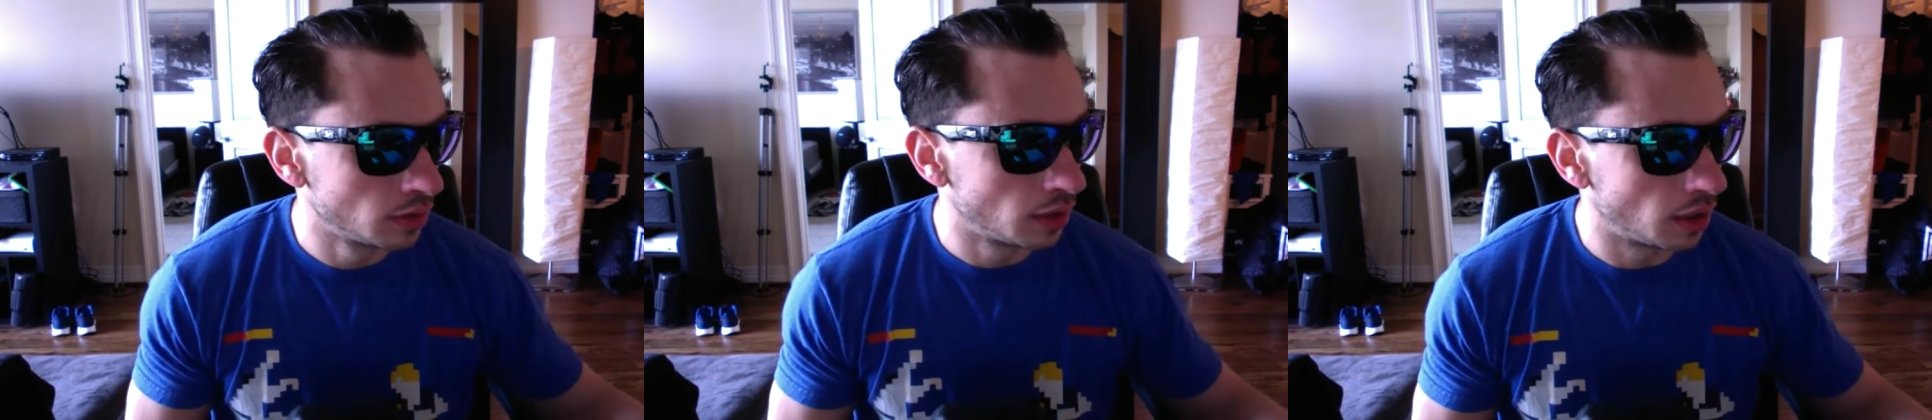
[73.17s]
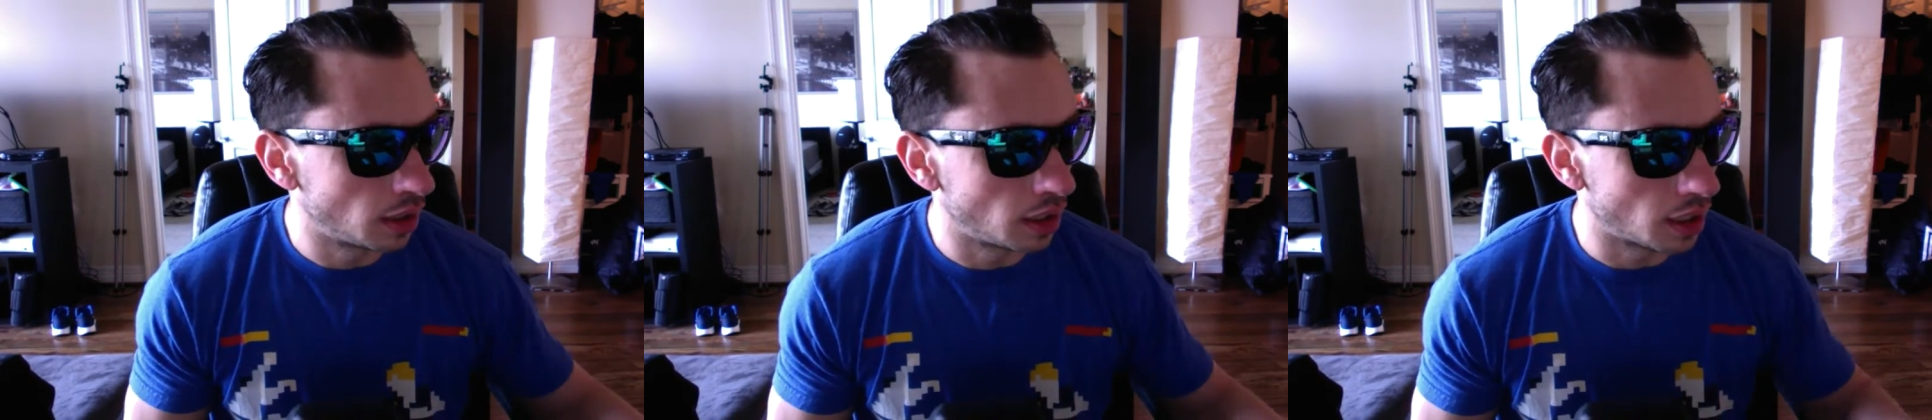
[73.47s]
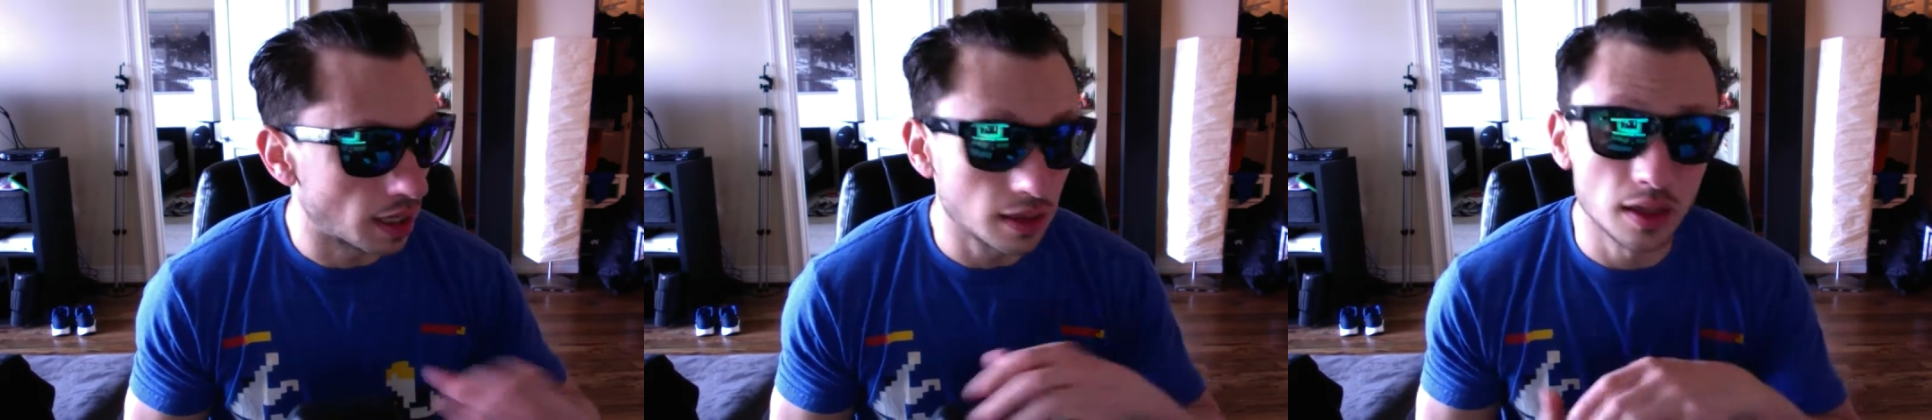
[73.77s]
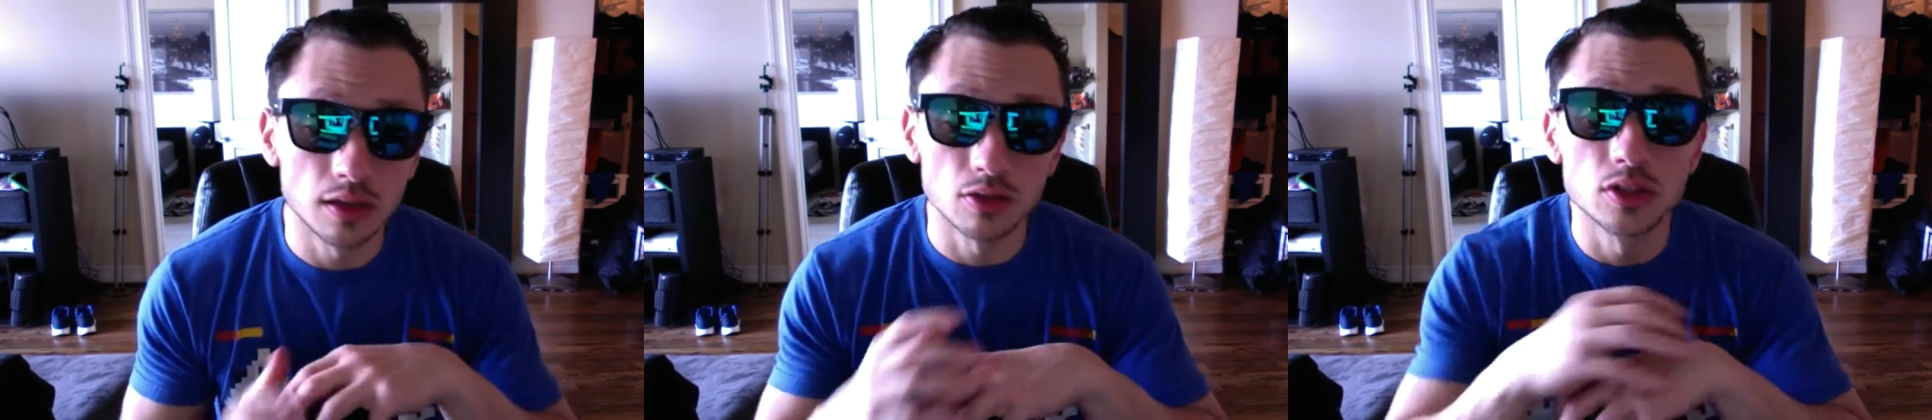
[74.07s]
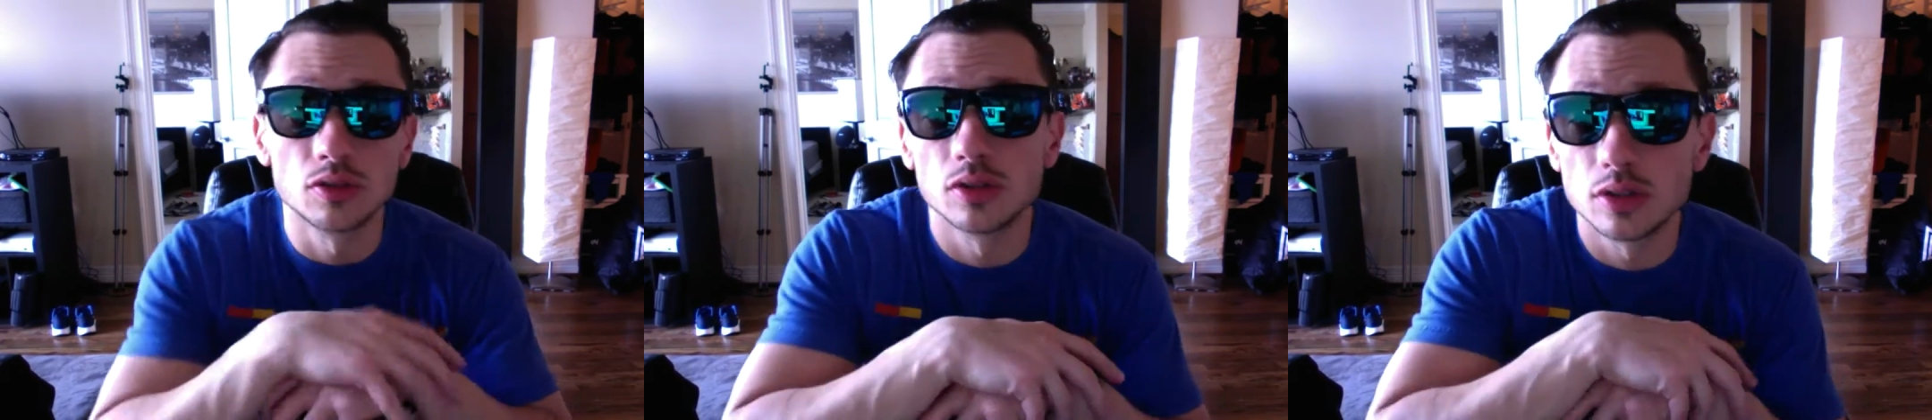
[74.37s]
I think they're
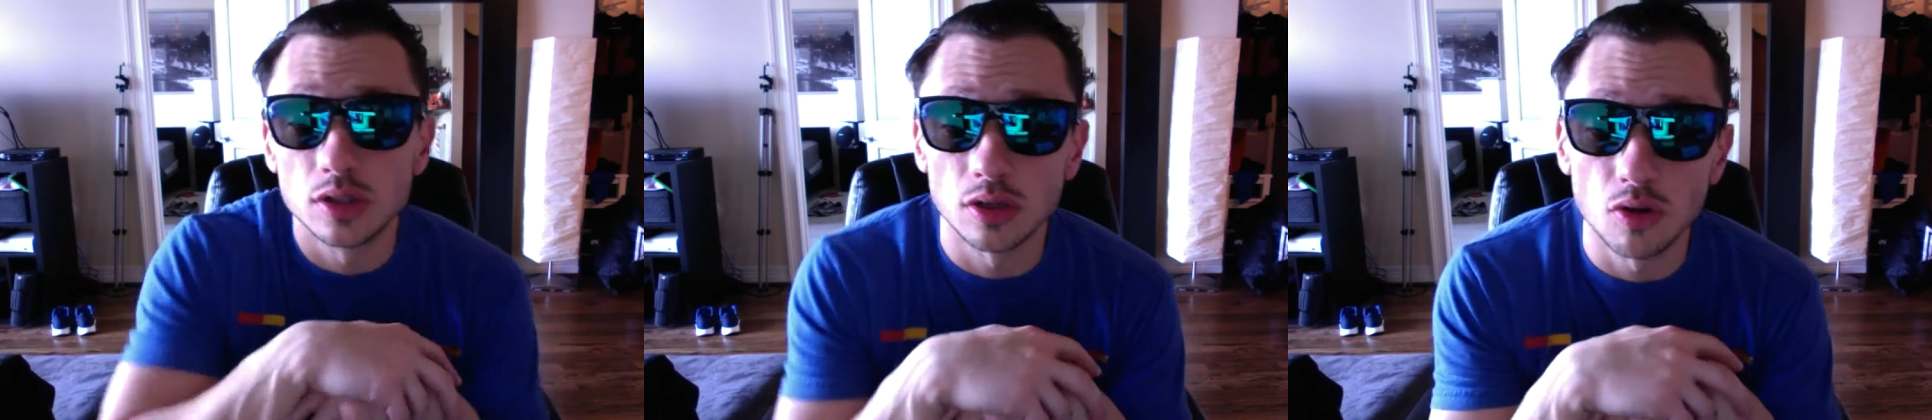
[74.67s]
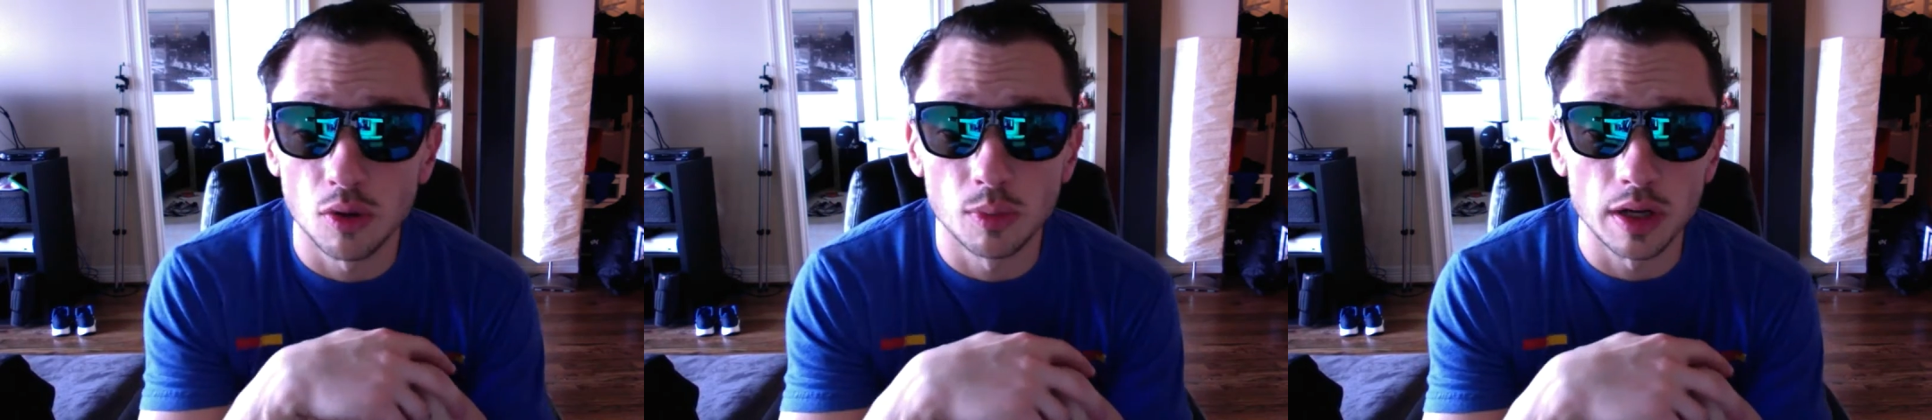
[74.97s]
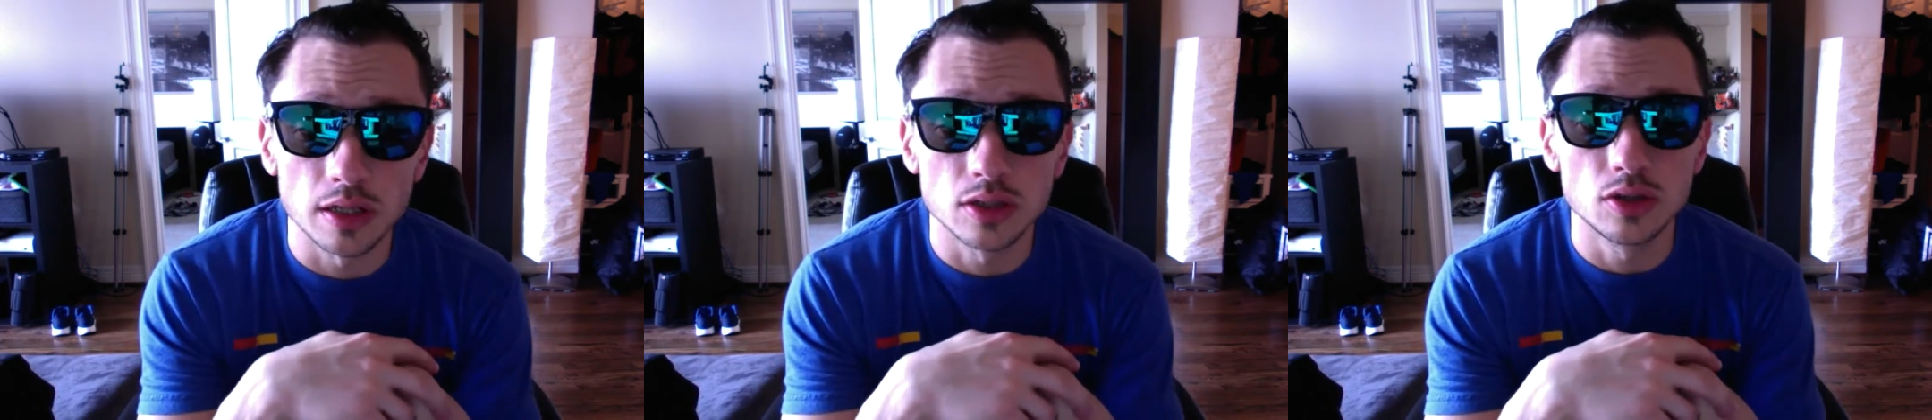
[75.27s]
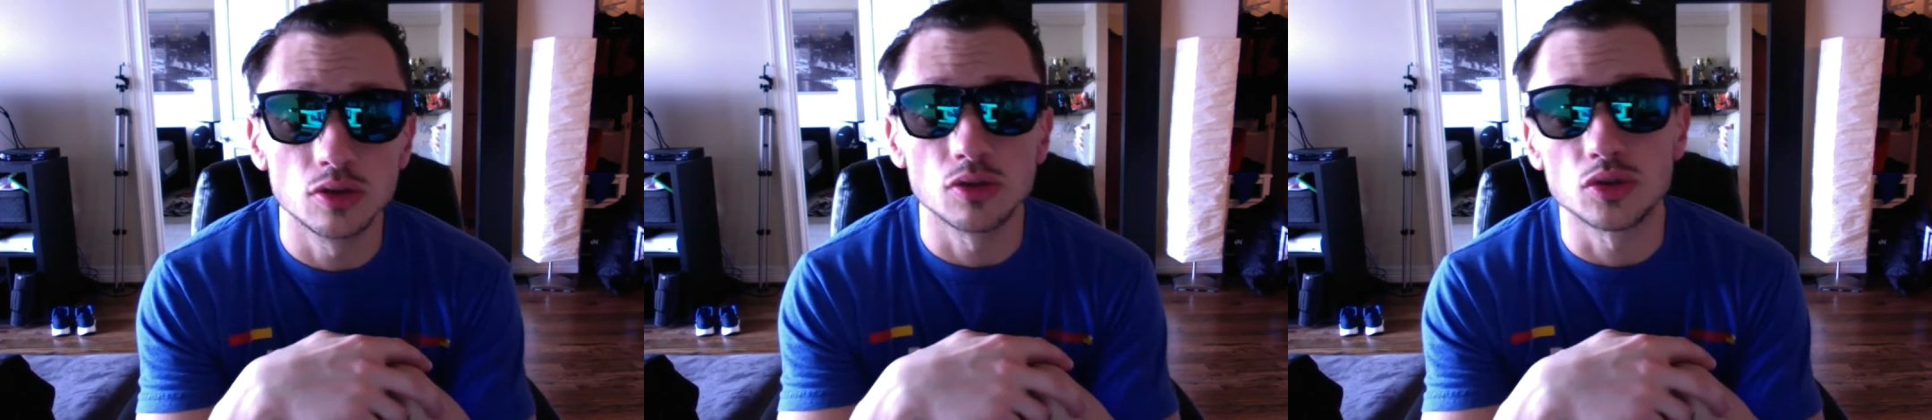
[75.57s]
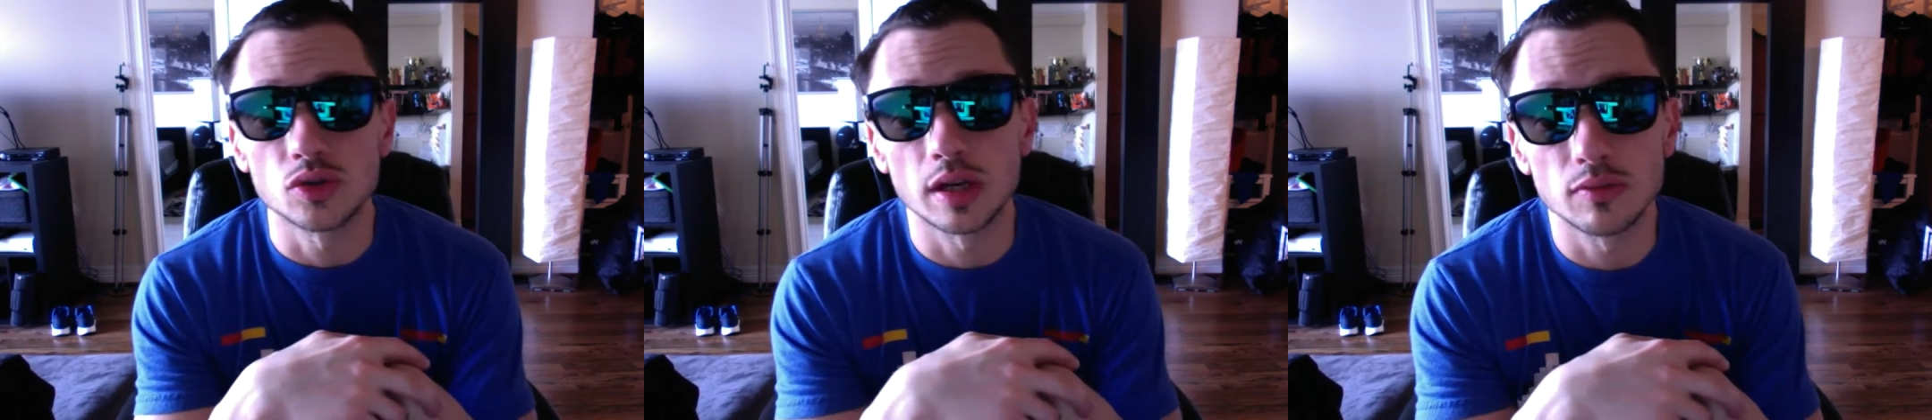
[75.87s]
still good to incorporate into your
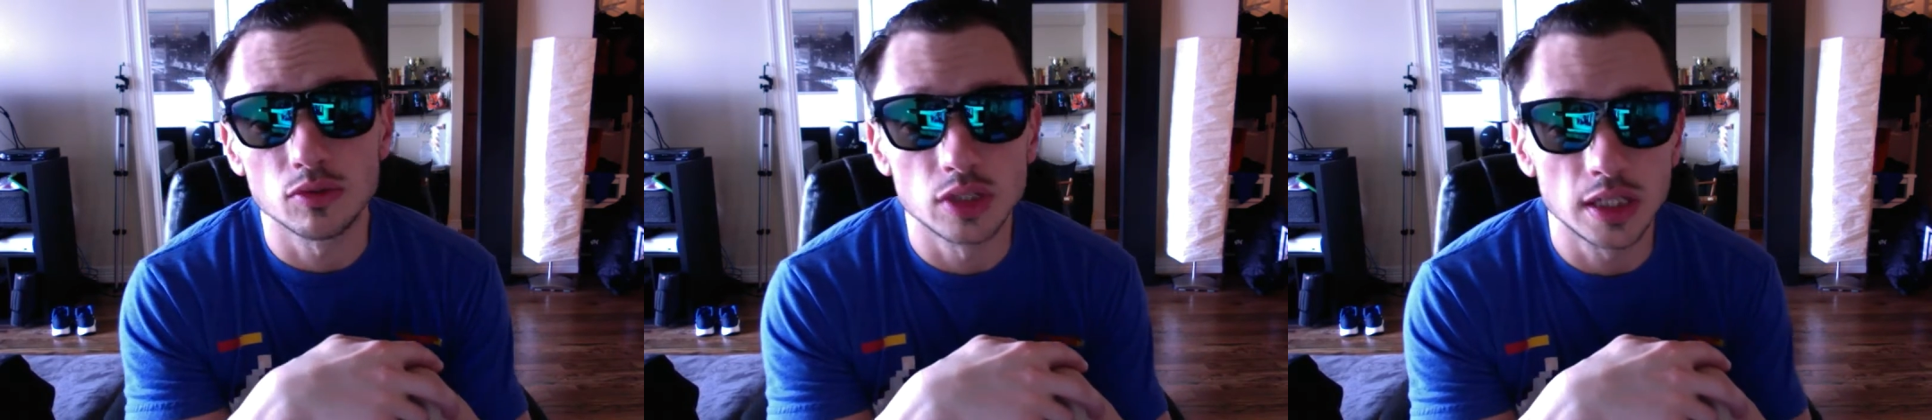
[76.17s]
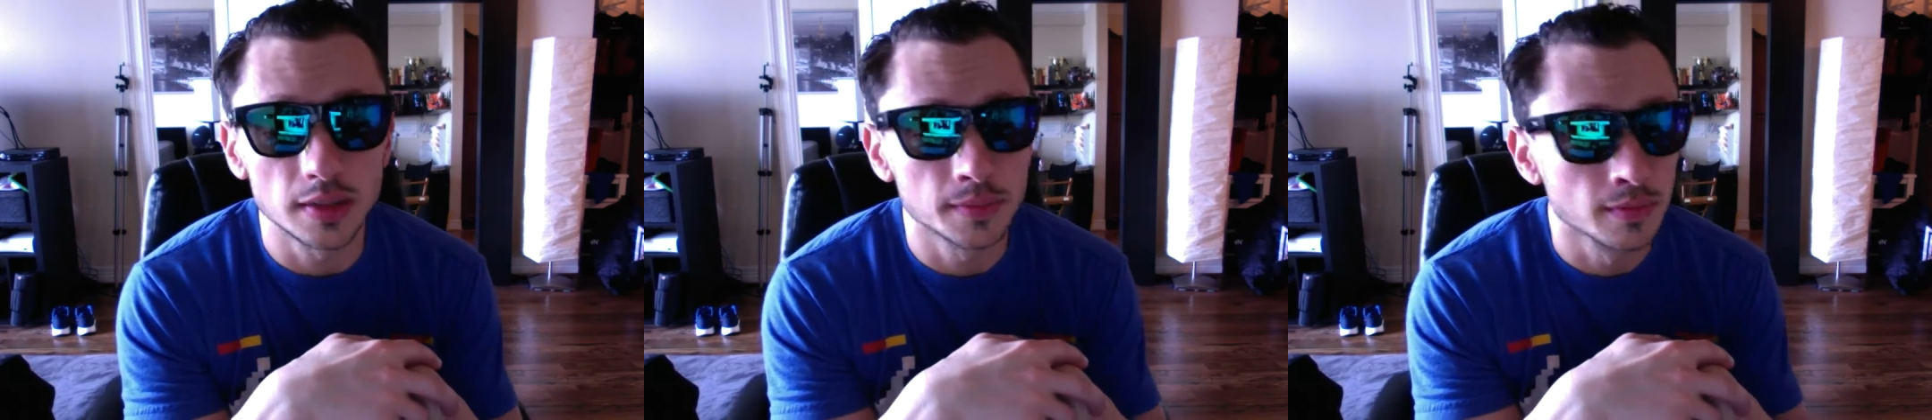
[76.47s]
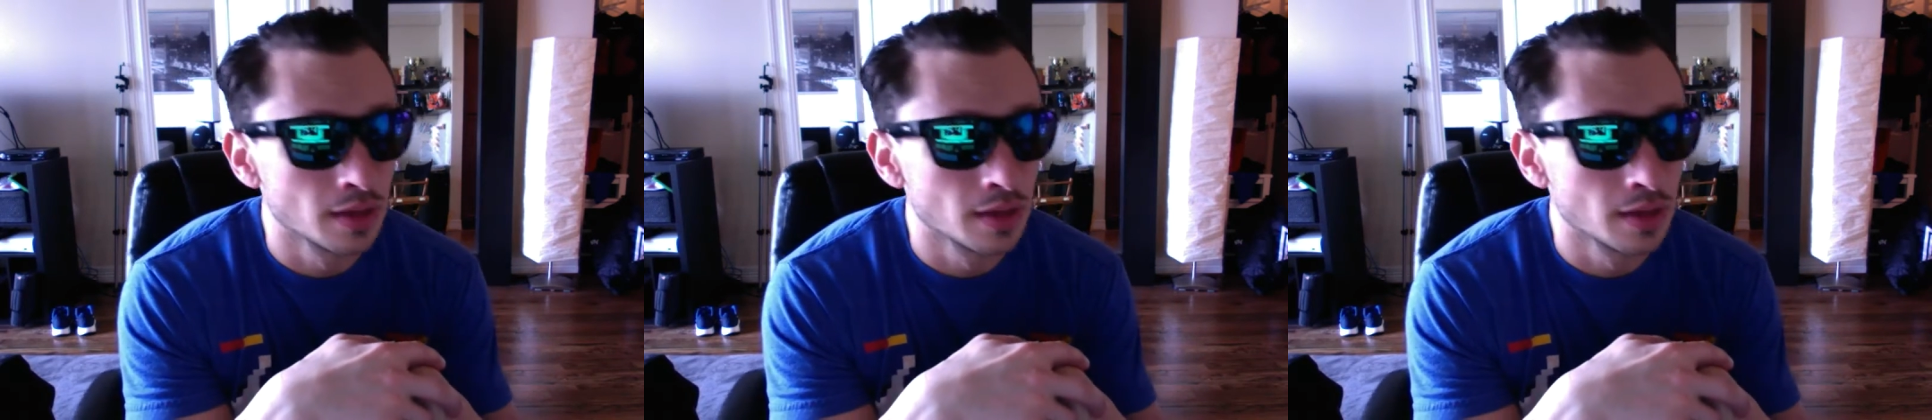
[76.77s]
training routine.